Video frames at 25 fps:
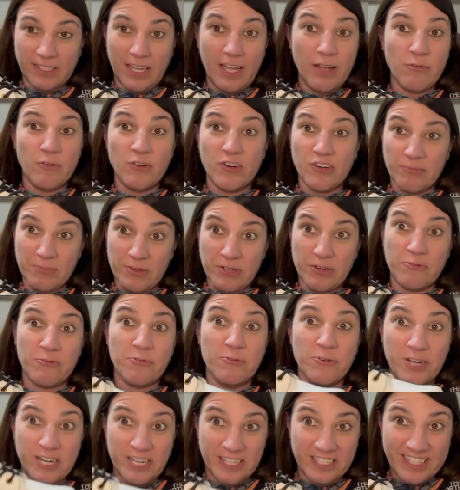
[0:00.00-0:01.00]
I would have been
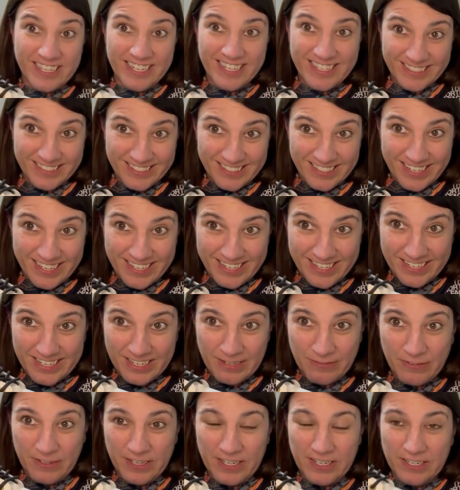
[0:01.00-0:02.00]
really excited
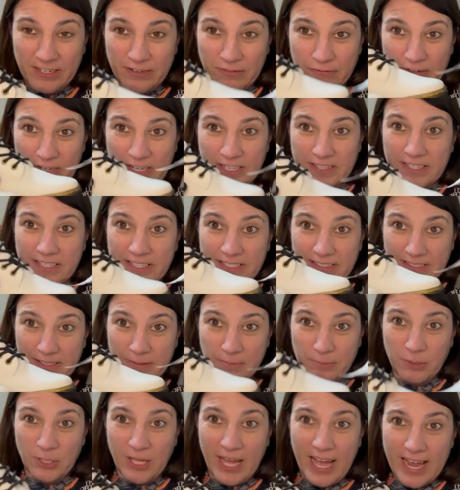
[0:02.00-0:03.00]
if I could find these
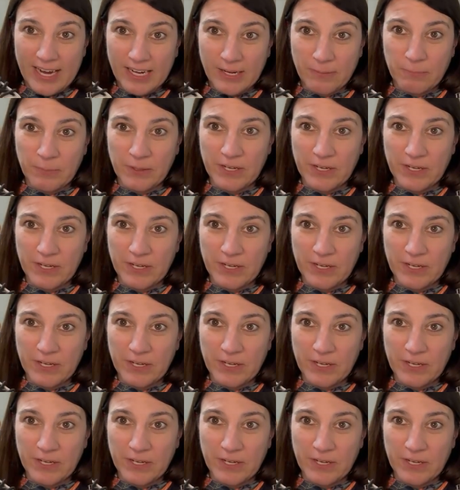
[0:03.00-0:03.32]
in black,